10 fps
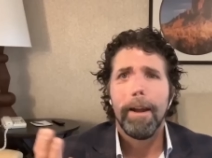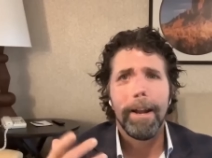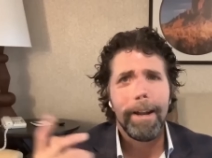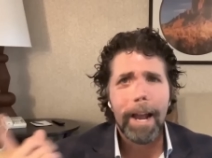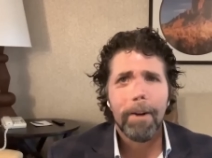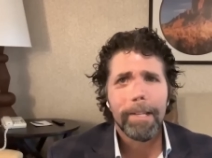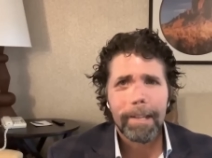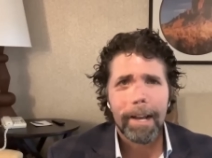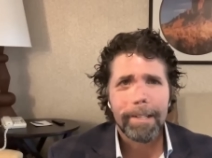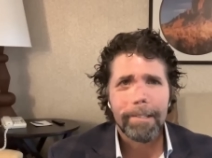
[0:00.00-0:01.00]
and now he's
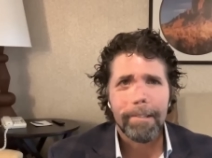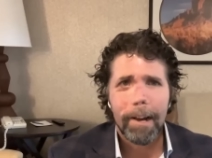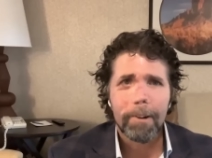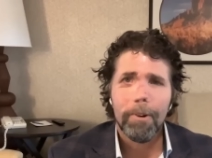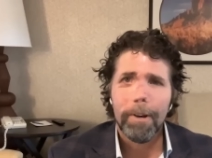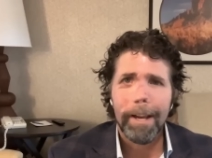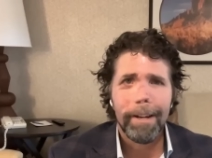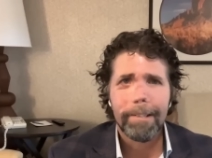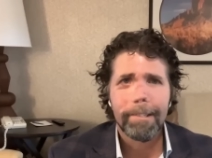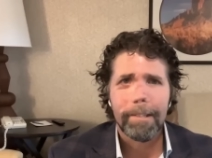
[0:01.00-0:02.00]
got this knucklehead
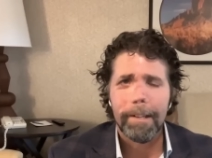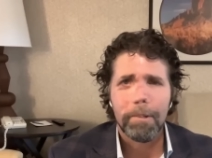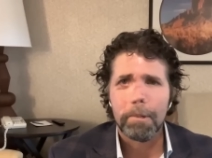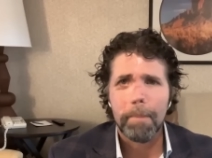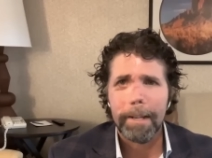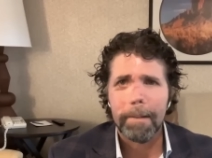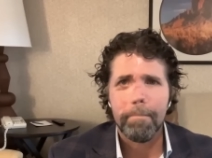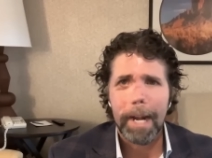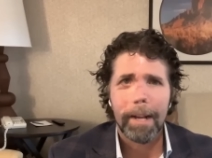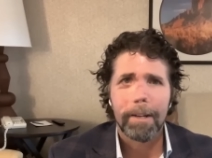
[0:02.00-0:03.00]
ensign who's making
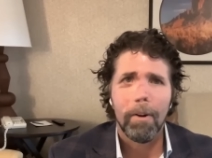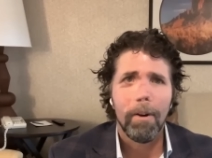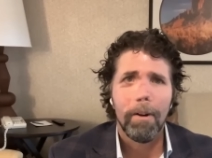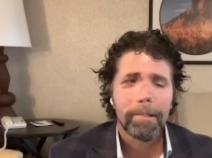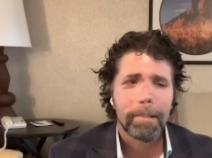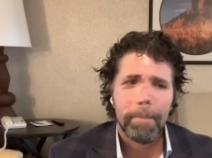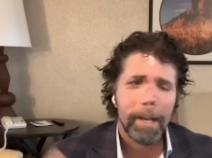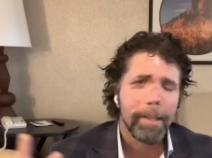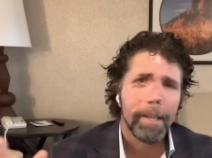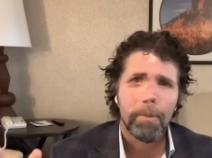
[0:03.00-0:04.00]
bad calls. I mean,
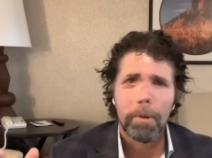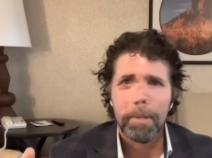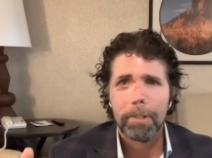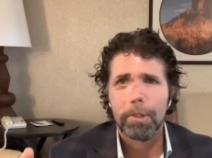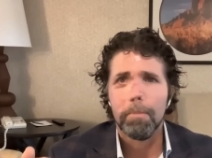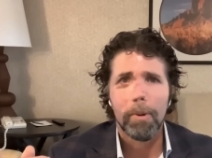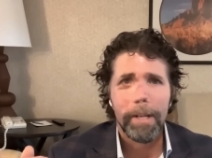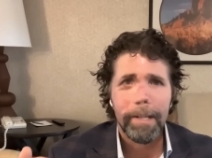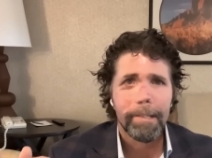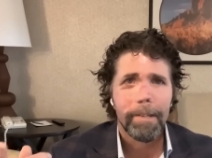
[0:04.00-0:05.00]
I think it would have been super
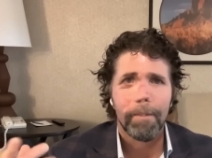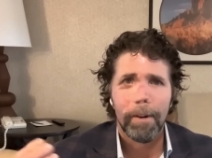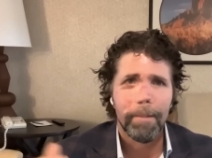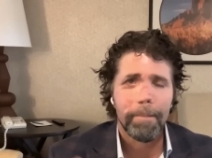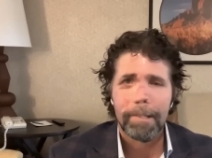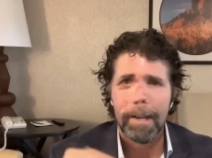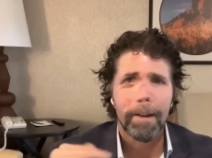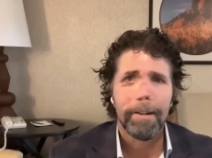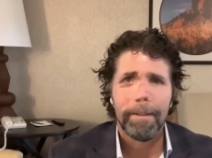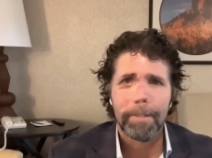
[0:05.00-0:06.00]
easy for him to say, "I
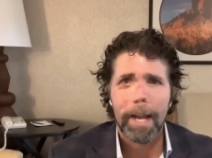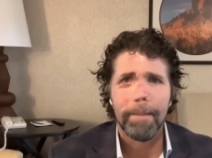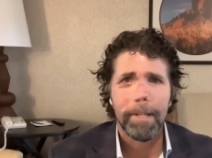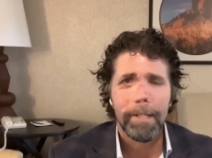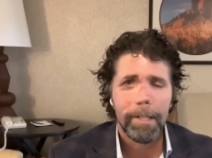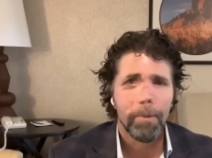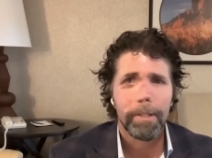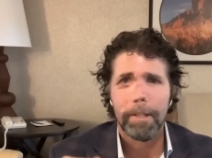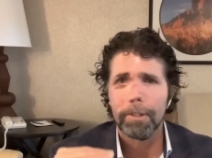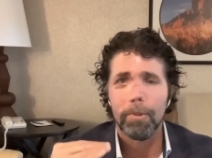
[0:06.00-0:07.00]
don't have time to deal
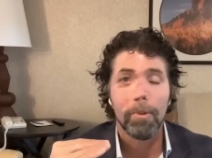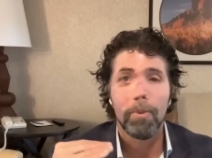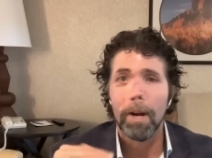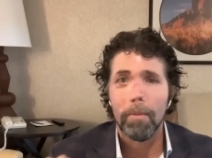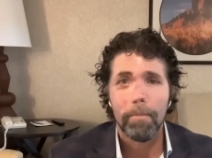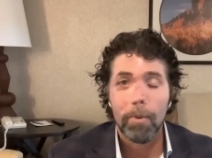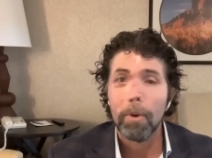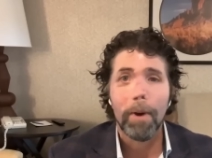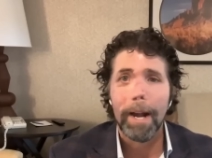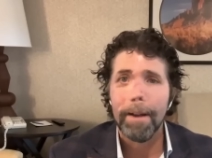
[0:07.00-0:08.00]
with this," nor do I, nor
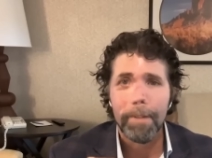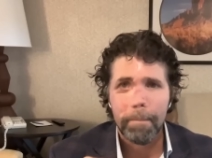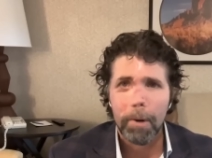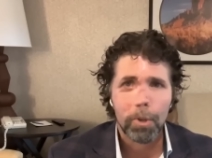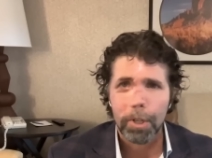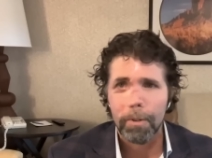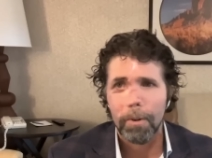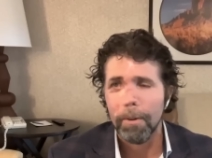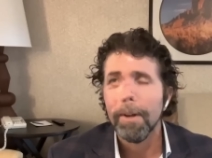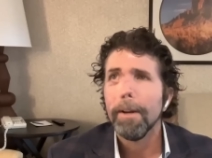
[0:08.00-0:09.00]
do I have the
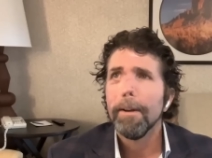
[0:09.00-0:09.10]
emotional